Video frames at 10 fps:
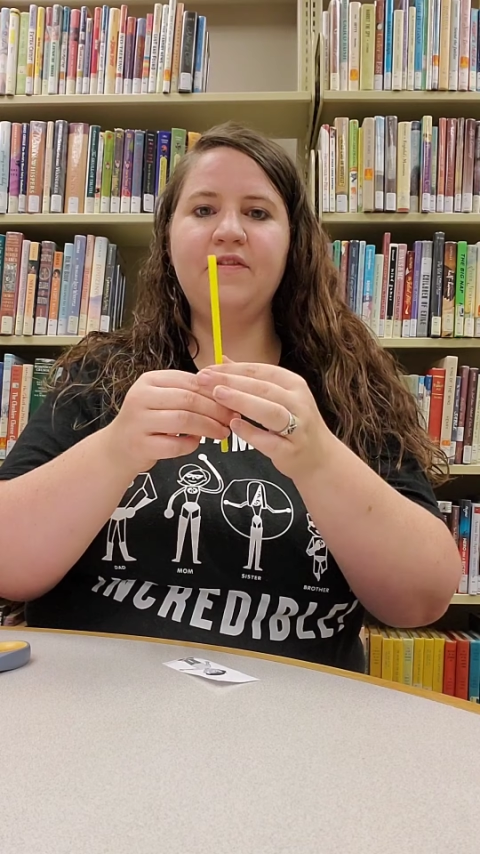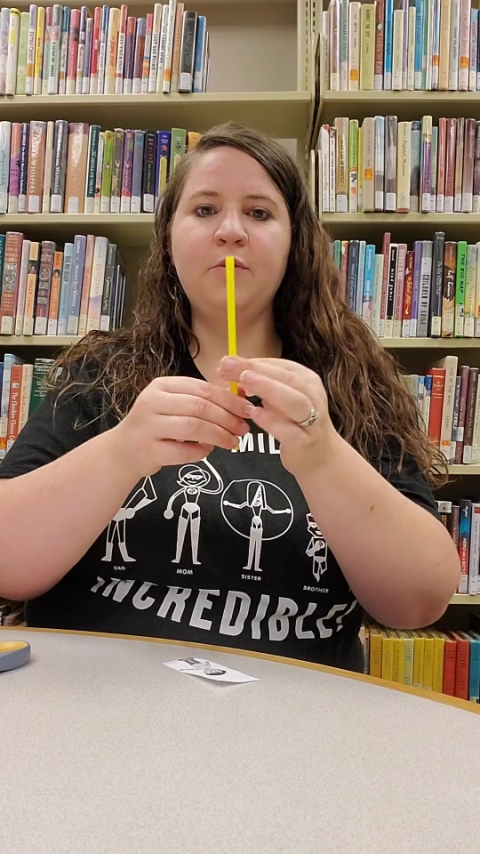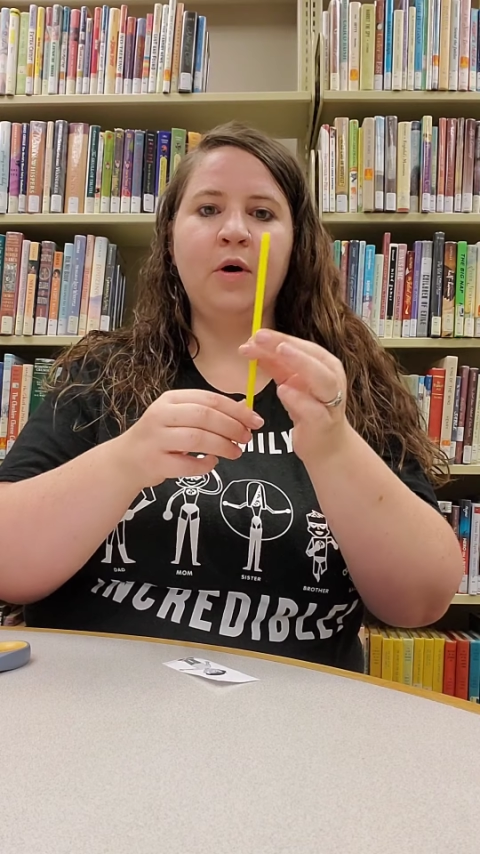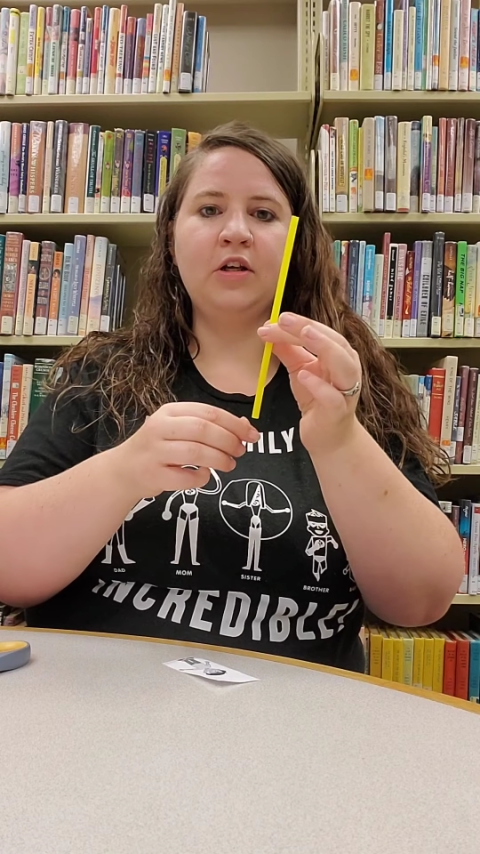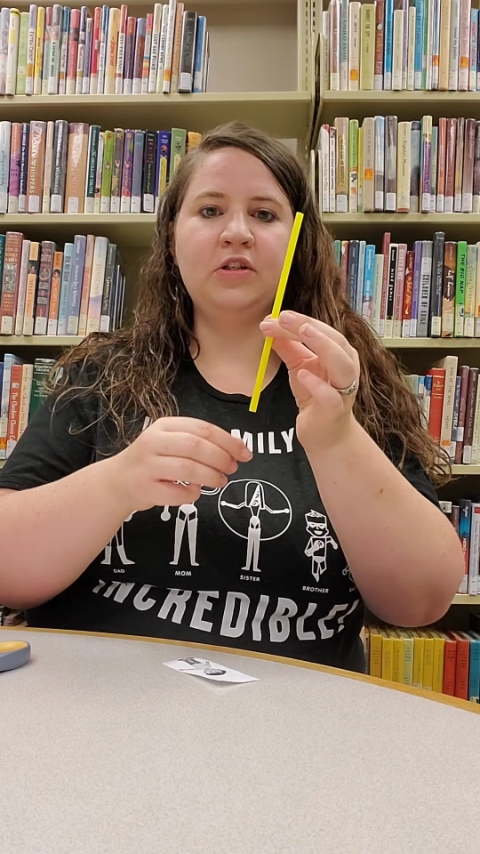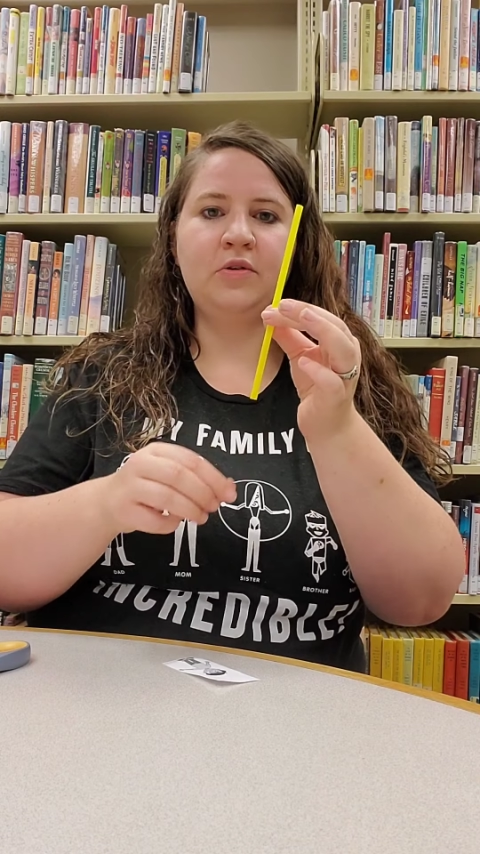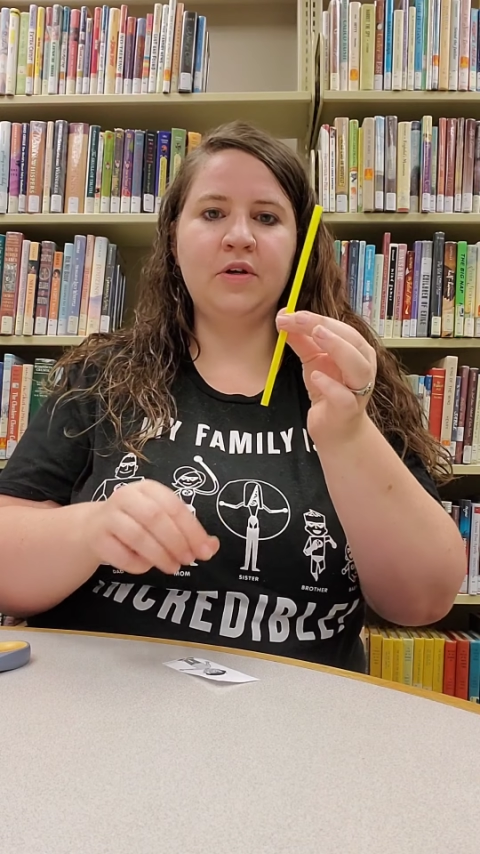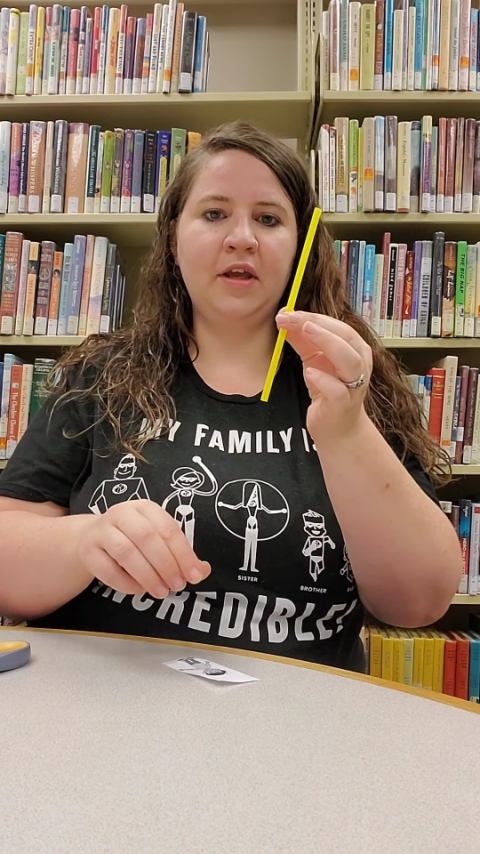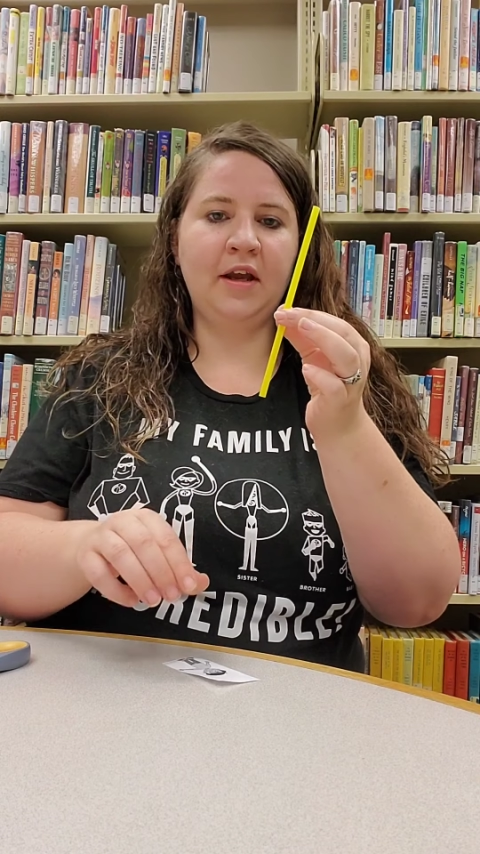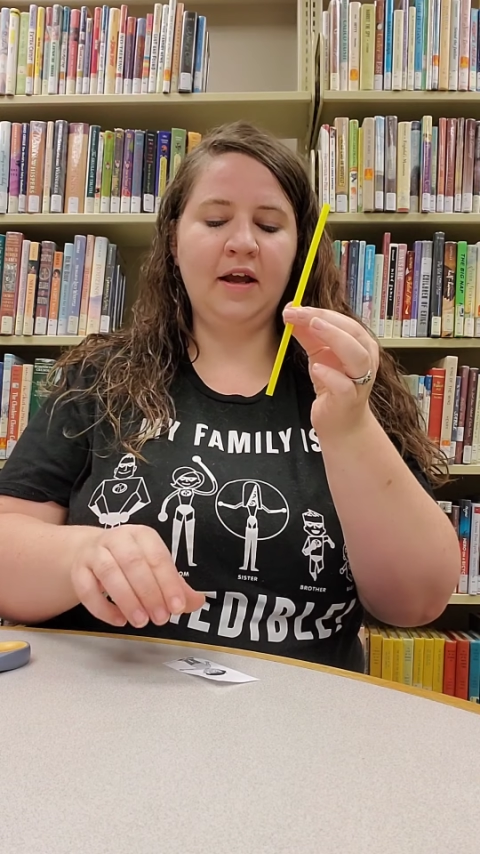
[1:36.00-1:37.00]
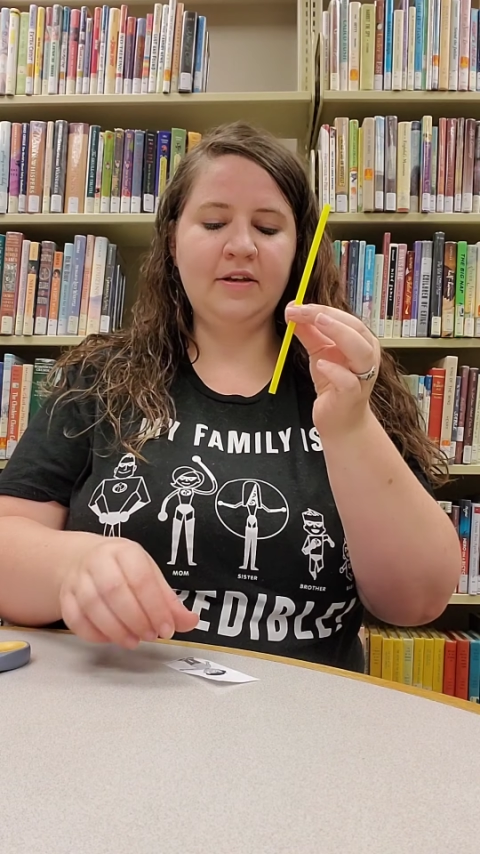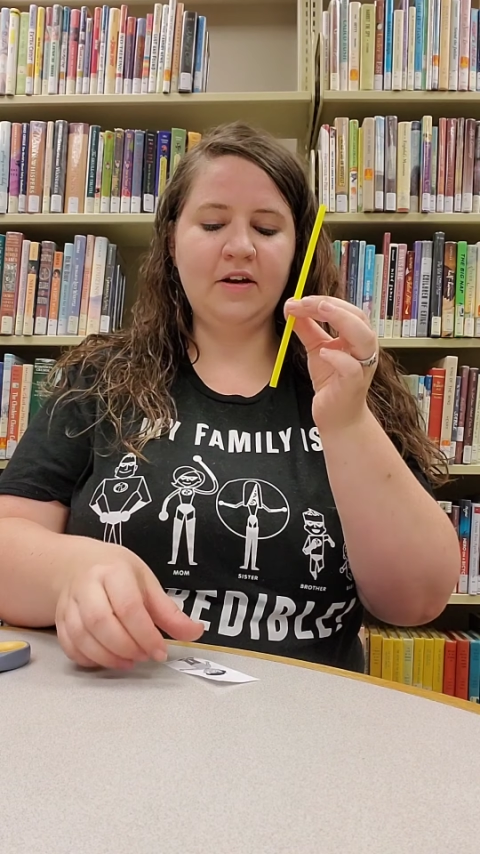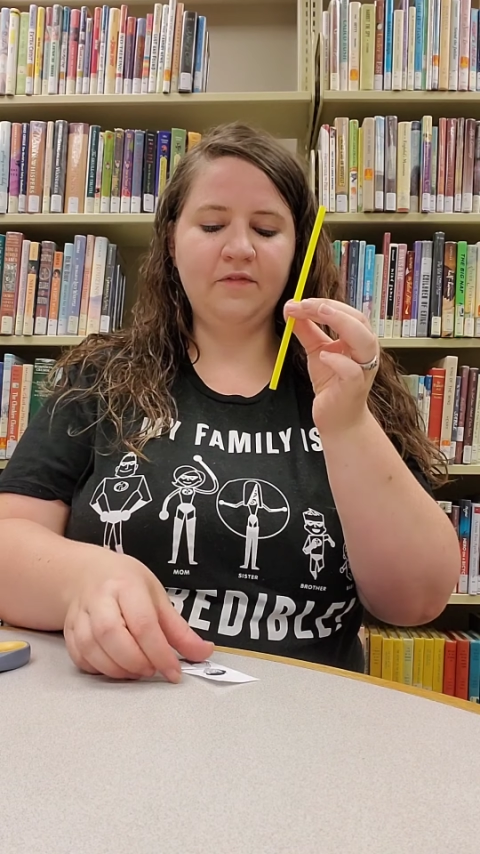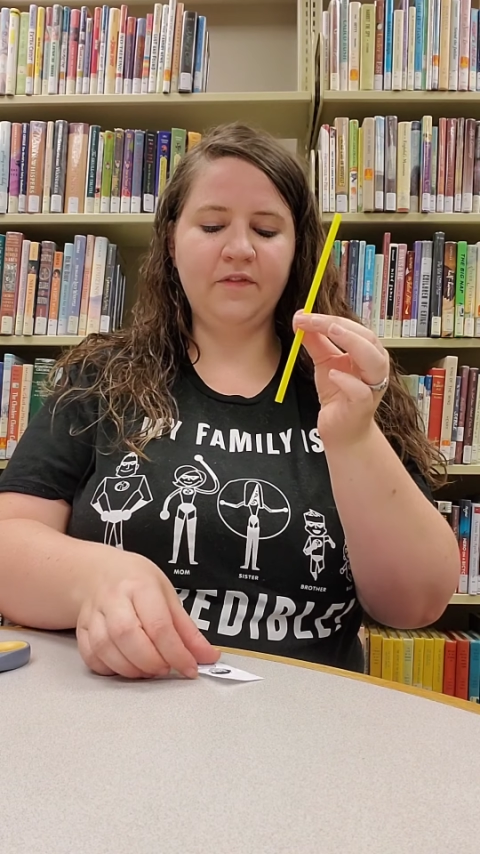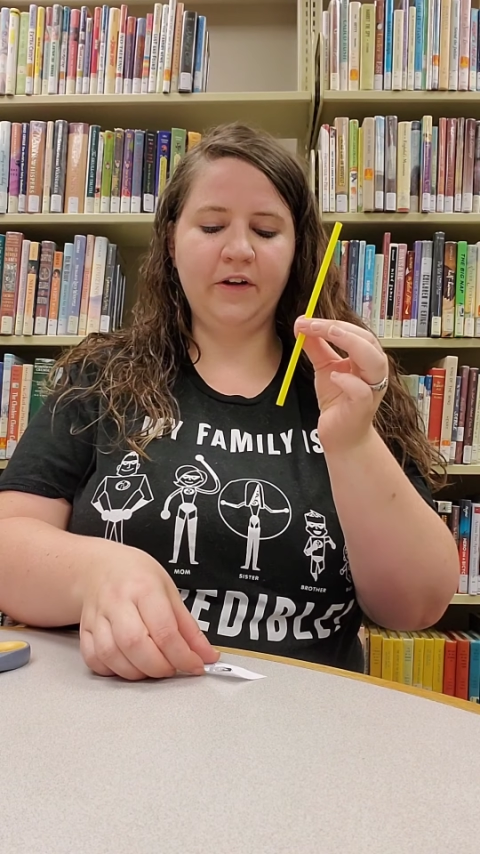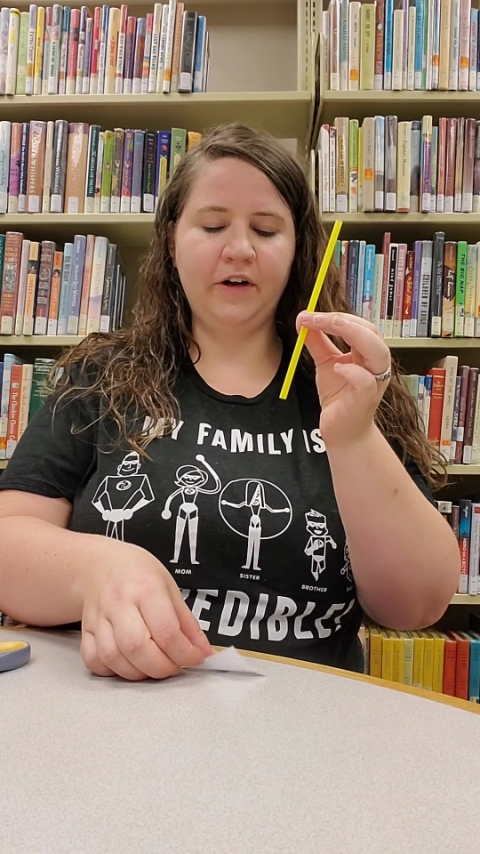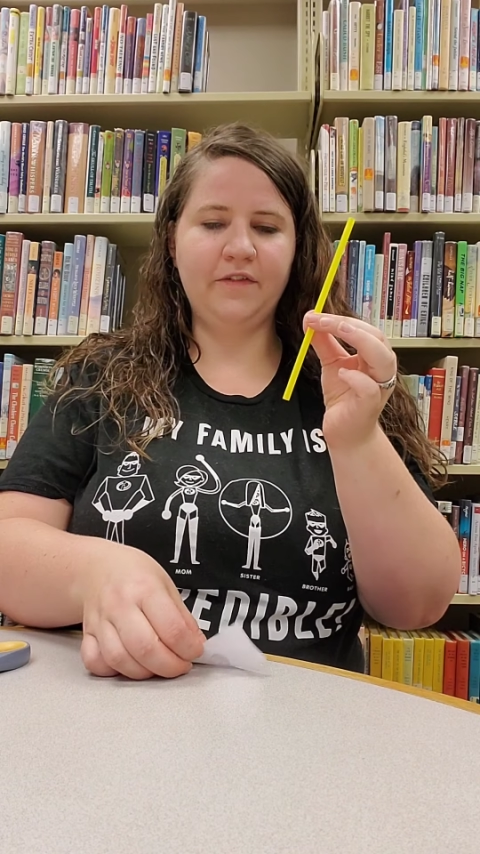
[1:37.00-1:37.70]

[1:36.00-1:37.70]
you want to, you can cut it down further